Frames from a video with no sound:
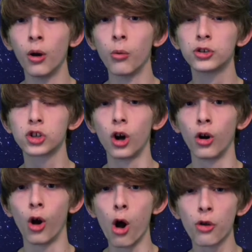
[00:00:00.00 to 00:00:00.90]
which
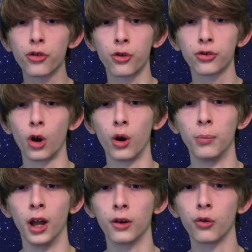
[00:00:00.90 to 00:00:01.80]
are also star
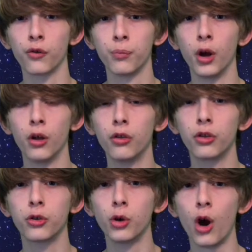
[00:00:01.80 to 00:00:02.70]
patterns, but
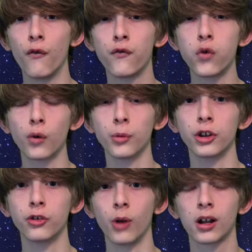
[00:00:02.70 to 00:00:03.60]
they're not
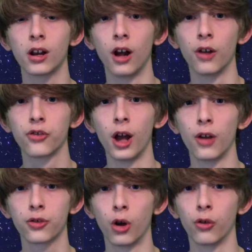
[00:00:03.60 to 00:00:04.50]
formally recognized
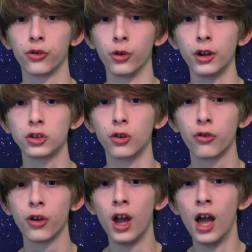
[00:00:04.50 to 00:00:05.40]
as
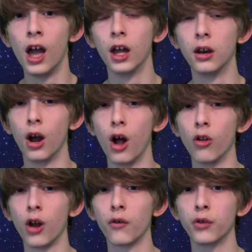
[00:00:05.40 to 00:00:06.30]
constellations, and a
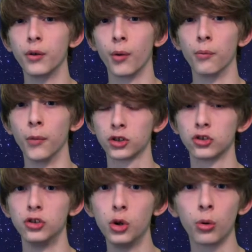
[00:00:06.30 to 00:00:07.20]
lot of them are much
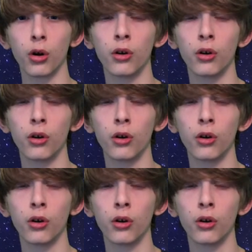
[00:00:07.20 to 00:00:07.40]
newer.